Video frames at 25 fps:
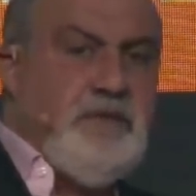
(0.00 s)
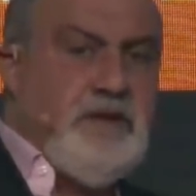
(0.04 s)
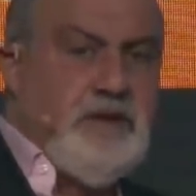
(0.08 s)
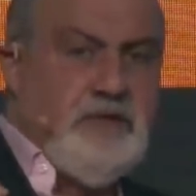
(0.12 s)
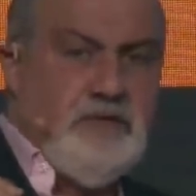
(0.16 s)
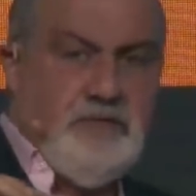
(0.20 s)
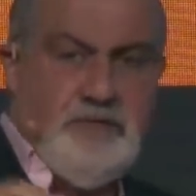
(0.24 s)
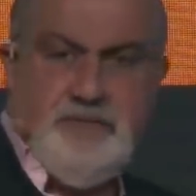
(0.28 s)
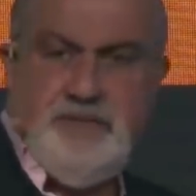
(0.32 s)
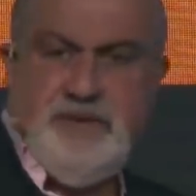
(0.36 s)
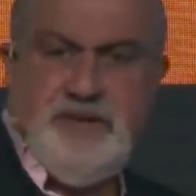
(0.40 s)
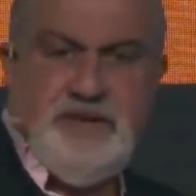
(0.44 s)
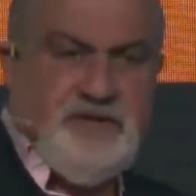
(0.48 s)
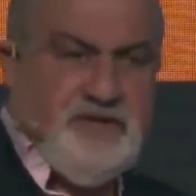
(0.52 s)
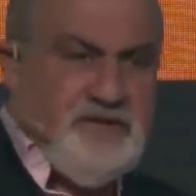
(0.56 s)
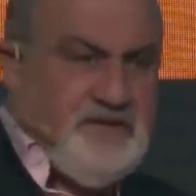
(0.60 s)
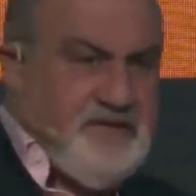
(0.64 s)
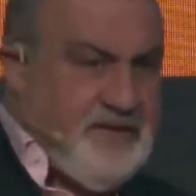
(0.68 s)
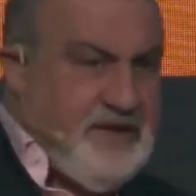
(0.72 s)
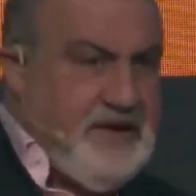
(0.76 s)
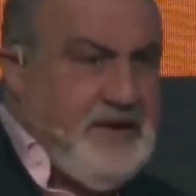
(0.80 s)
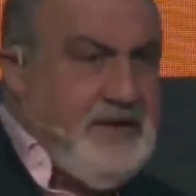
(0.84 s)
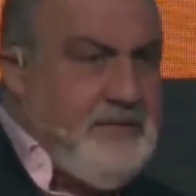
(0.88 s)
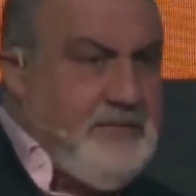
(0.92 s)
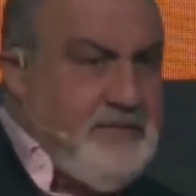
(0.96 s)
it would be the
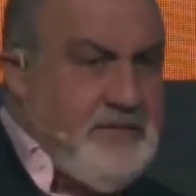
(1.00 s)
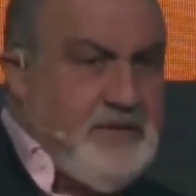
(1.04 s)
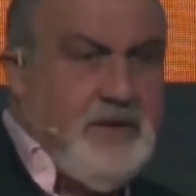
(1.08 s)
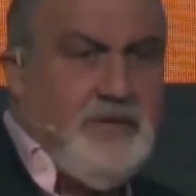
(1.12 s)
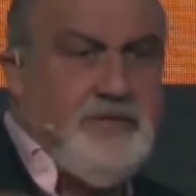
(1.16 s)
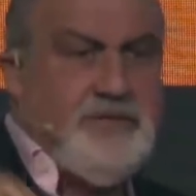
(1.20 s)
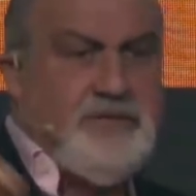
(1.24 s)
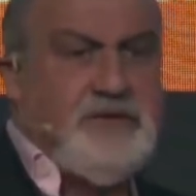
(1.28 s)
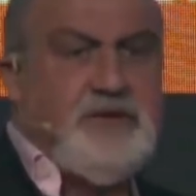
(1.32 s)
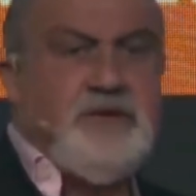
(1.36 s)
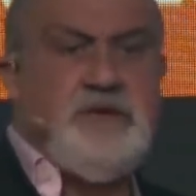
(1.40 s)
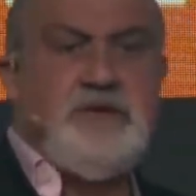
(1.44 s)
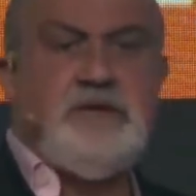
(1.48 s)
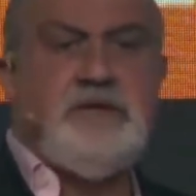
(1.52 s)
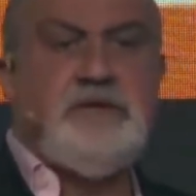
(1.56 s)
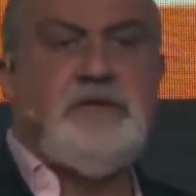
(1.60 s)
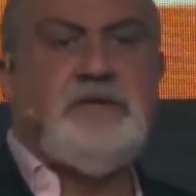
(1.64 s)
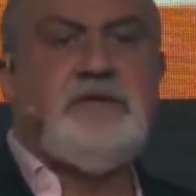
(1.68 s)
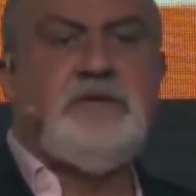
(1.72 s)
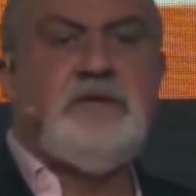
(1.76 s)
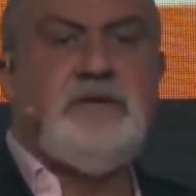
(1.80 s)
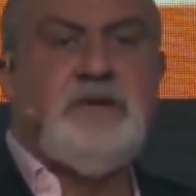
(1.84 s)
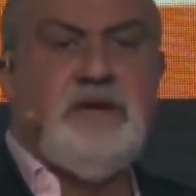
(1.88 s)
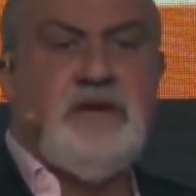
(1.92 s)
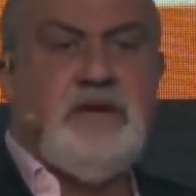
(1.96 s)
same
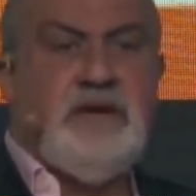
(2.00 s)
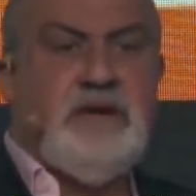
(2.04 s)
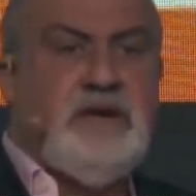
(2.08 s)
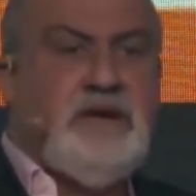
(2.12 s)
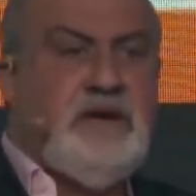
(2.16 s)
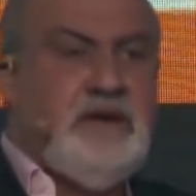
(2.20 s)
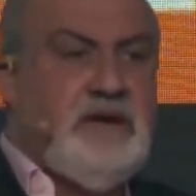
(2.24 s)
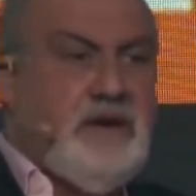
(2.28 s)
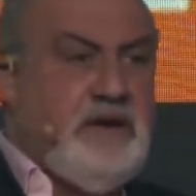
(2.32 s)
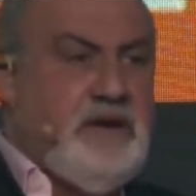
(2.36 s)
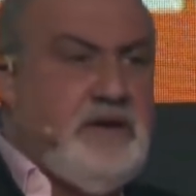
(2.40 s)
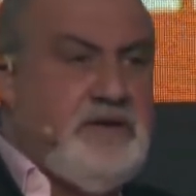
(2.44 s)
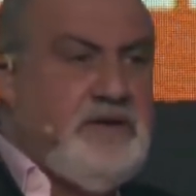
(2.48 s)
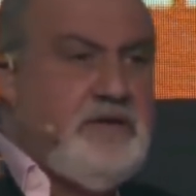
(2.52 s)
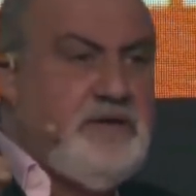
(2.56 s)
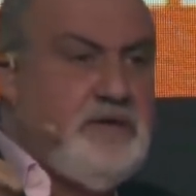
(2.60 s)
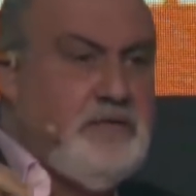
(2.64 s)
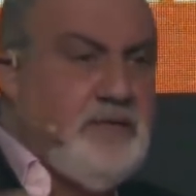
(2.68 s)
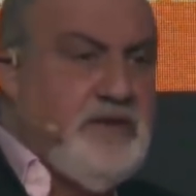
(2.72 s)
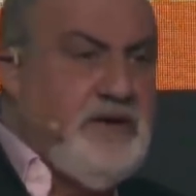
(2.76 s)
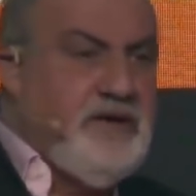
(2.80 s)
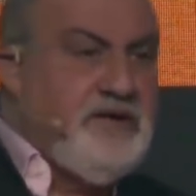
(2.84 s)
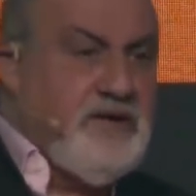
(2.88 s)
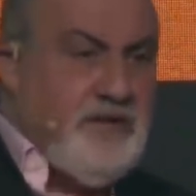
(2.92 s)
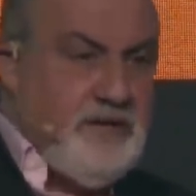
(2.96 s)
competition as the
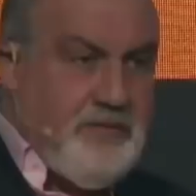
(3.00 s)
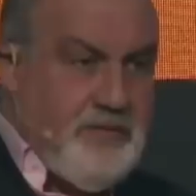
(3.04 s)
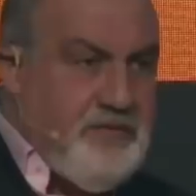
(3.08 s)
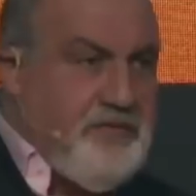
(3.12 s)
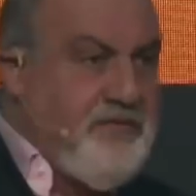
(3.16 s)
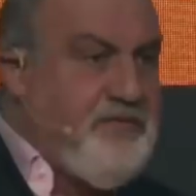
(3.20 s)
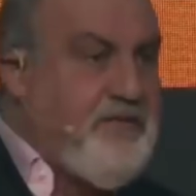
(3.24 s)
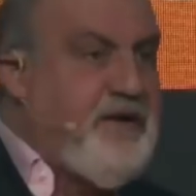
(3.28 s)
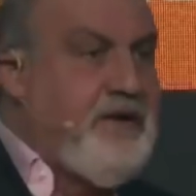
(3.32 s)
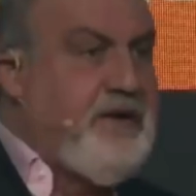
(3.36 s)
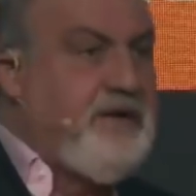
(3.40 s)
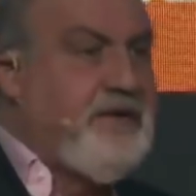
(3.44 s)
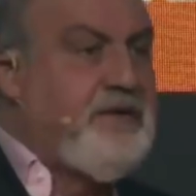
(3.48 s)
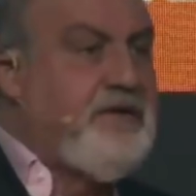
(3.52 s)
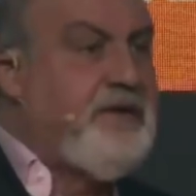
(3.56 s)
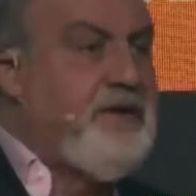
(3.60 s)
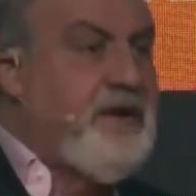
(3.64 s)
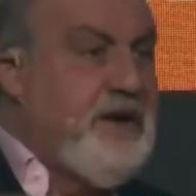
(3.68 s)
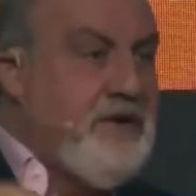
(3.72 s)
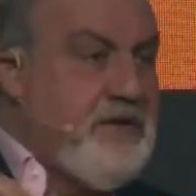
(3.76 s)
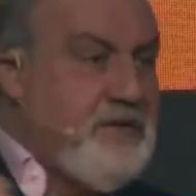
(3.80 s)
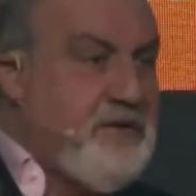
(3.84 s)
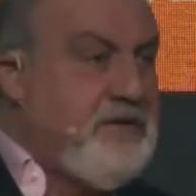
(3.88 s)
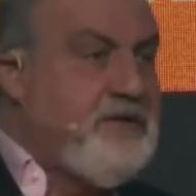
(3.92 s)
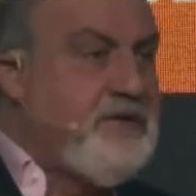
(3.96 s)
one that prevailed in
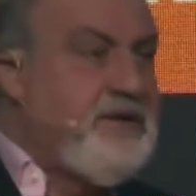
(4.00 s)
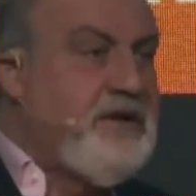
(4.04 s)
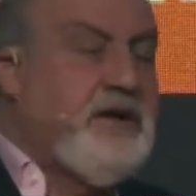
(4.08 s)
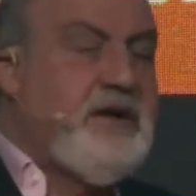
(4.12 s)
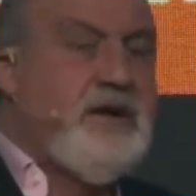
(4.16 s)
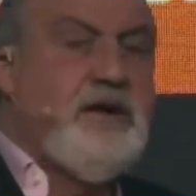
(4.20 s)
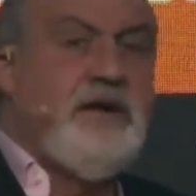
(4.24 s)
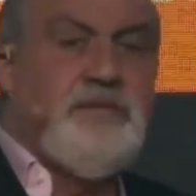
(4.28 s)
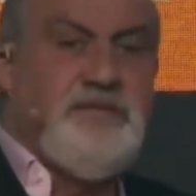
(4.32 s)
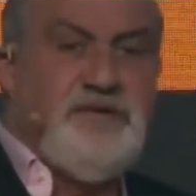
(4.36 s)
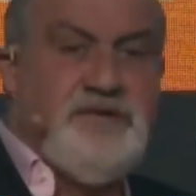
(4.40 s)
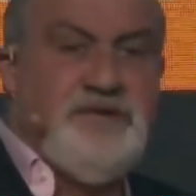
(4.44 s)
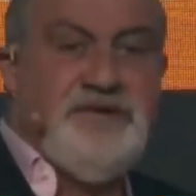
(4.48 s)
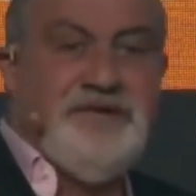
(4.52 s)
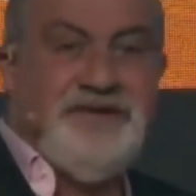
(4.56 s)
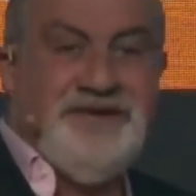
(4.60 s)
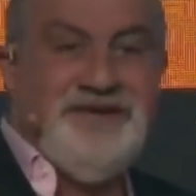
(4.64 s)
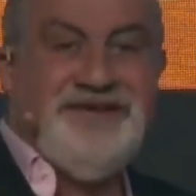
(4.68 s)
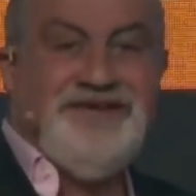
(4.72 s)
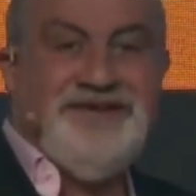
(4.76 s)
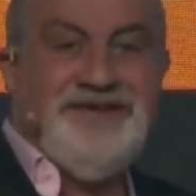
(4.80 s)
ancient times